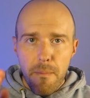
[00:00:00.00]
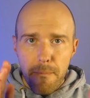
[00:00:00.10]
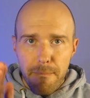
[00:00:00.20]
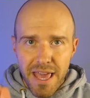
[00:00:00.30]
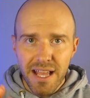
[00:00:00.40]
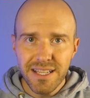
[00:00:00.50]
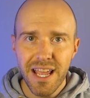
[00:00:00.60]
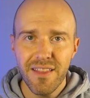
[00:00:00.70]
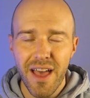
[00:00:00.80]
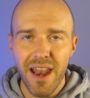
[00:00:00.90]

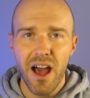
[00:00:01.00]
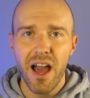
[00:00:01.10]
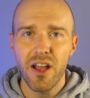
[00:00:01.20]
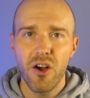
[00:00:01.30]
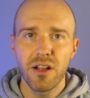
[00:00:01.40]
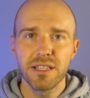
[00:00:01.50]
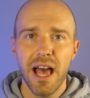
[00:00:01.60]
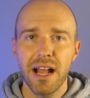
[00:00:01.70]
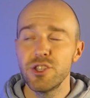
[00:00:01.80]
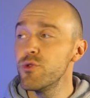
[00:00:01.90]
Maintain that eye
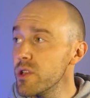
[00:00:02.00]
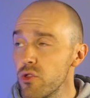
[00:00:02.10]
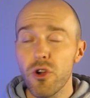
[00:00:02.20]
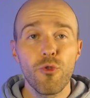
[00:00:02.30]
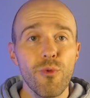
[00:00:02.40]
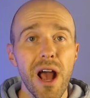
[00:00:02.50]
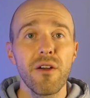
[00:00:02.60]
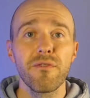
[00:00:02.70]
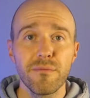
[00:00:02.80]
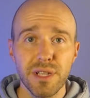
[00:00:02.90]
contact. You can look around
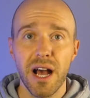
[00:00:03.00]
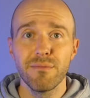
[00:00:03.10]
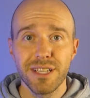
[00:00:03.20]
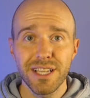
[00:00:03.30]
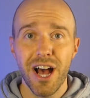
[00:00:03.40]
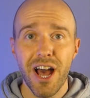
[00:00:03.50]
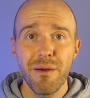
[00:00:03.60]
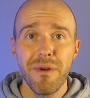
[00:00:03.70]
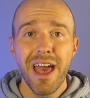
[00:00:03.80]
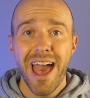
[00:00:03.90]
from time to
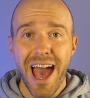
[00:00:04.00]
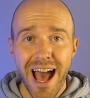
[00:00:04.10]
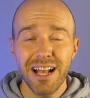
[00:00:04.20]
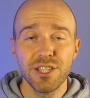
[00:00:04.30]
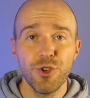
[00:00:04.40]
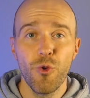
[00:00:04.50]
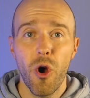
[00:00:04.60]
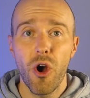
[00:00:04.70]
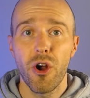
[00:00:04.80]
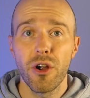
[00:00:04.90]
time as you
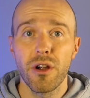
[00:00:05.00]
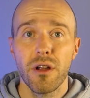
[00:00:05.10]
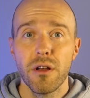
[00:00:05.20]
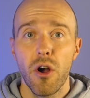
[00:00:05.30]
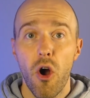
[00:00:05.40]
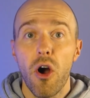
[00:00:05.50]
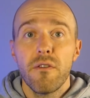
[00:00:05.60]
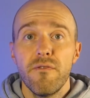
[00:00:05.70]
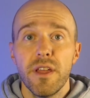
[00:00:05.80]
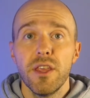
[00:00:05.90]
are
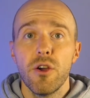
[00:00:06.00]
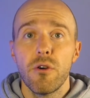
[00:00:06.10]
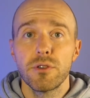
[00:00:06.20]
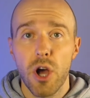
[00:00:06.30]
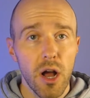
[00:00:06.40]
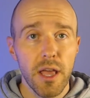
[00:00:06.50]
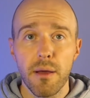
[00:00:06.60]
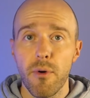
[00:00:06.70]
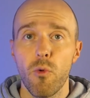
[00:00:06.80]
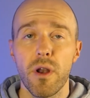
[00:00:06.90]
on video talking
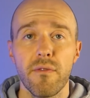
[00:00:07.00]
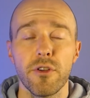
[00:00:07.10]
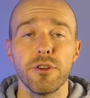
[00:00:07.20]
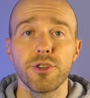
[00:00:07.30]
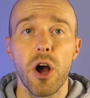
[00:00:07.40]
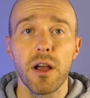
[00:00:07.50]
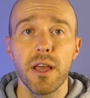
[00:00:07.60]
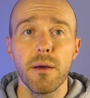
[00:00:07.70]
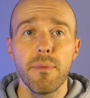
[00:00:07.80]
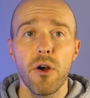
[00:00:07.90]
about whatever you're
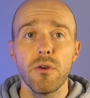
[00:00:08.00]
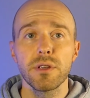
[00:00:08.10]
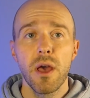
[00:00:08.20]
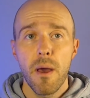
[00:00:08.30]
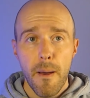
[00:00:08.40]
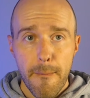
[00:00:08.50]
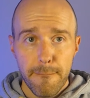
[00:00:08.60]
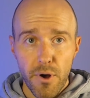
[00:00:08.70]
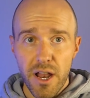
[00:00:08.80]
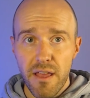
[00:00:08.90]
talking about.
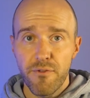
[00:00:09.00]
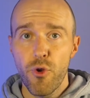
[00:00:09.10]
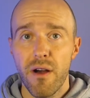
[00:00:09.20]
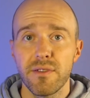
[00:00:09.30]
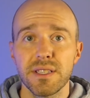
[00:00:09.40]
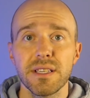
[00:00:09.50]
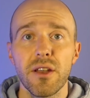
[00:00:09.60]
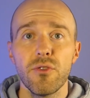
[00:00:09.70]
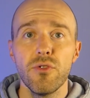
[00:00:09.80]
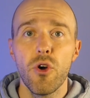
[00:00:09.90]
But if you have a
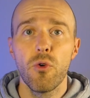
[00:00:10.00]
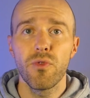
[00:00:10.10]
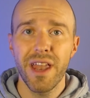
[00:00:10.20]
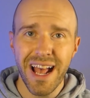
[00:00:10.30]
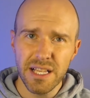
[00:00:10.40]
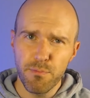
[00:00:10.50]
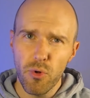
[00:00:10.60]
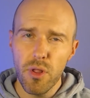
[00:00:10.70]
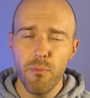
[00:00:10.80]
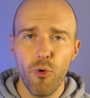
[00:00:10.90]
subtle note that has
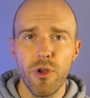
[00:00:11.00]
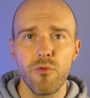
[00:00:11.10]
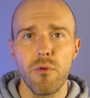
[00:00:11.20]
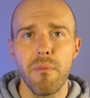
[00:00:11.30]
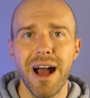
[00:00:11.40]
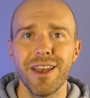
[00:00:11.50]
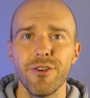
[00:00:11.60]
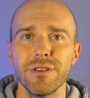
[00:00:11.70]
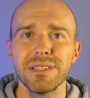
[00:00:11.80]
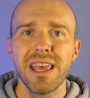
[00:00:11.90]
bullet point
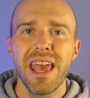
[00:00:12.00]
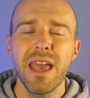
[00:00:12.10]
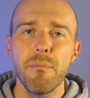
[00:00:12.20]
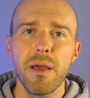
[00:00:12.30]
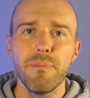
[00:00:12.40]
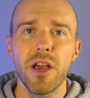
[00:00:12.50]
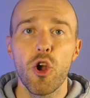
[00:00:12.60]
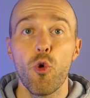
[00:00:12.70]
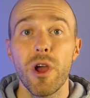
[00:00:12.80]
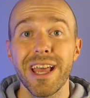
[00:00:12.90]
reminders, it might be a
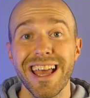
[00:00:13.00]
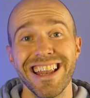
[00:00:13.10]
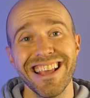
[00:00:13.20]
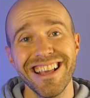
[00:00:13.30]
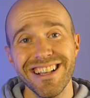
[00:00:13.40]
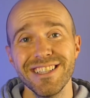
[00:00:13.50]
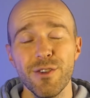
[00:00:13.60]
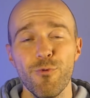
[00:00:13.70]
quick and easy